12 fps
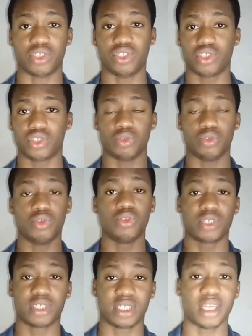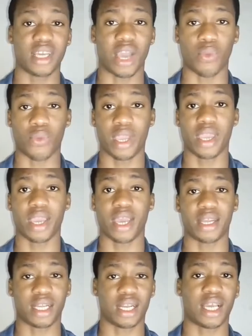You need to stay aware
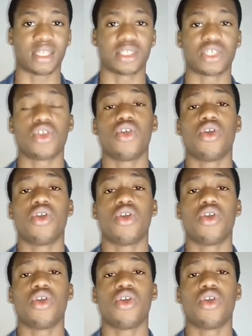and alert.